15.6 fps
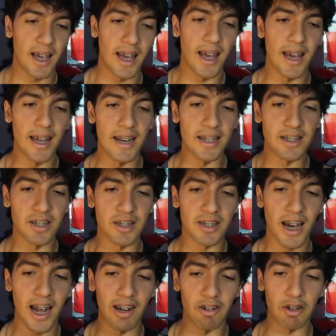And it's just
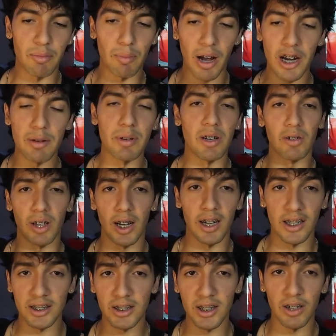kind of reminding me of a lot
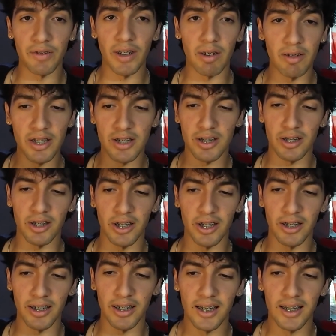of the stuff that we used to
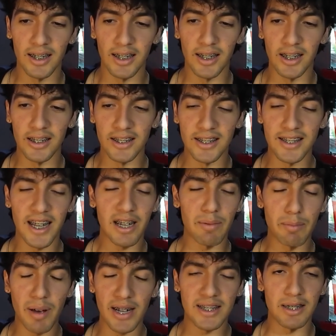learn. And just taking
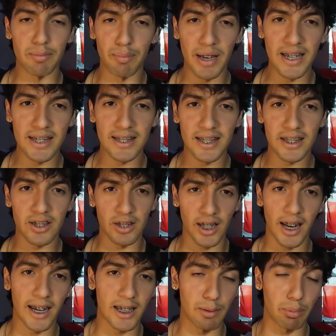me back to the basics so that
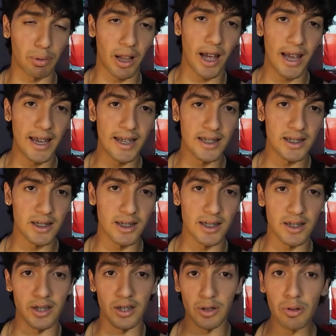I could apply it into
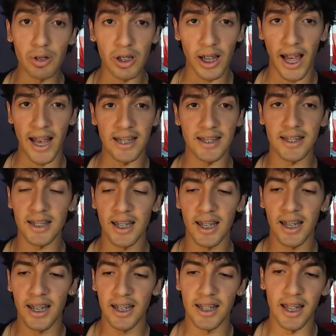this new class
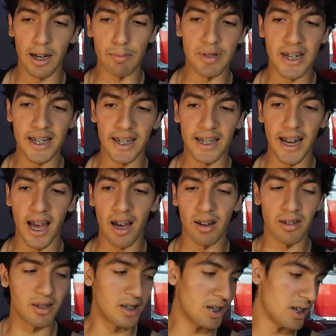that I'm taking
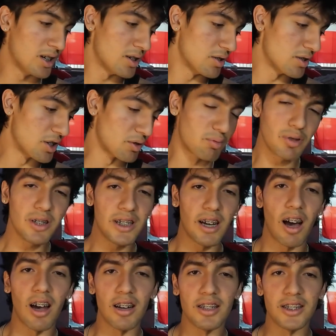now, which is really
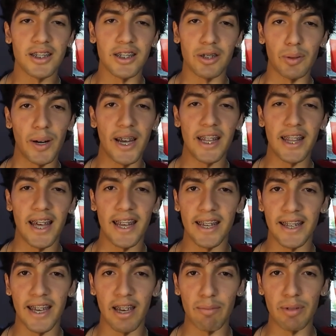honestly great that he
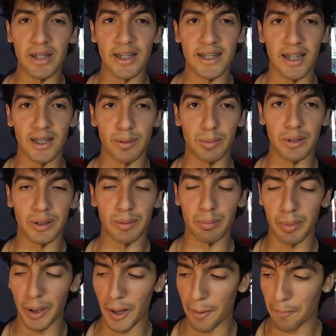gave me the textbook.
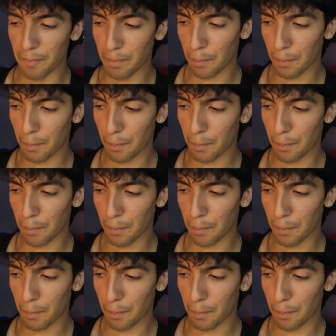But